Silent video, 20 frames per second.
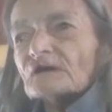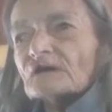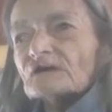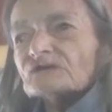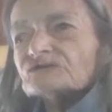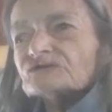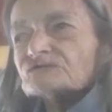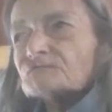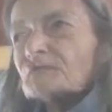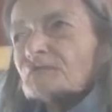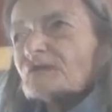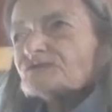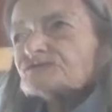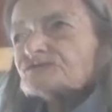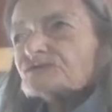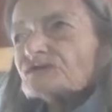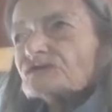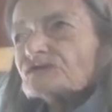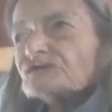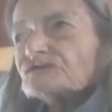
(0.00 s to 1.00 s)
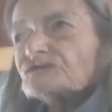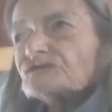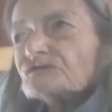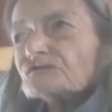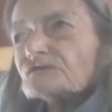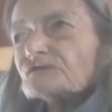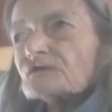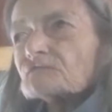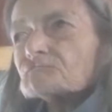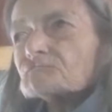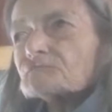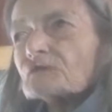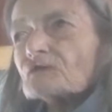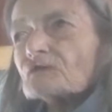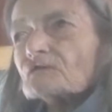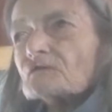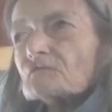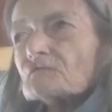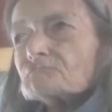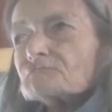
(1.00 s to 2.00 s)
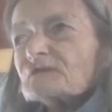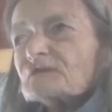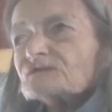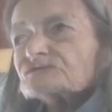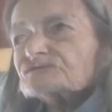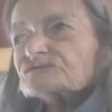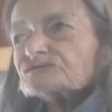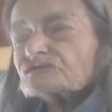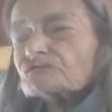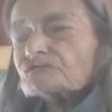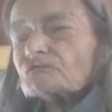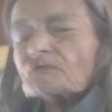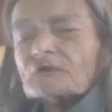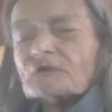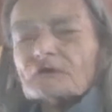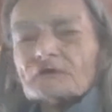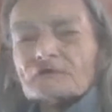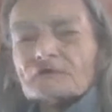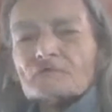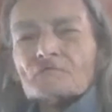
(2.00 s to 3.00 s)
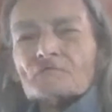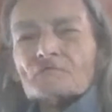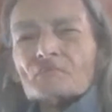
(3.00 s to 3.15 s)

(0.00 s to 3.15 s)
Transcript: especially during Prohibition, when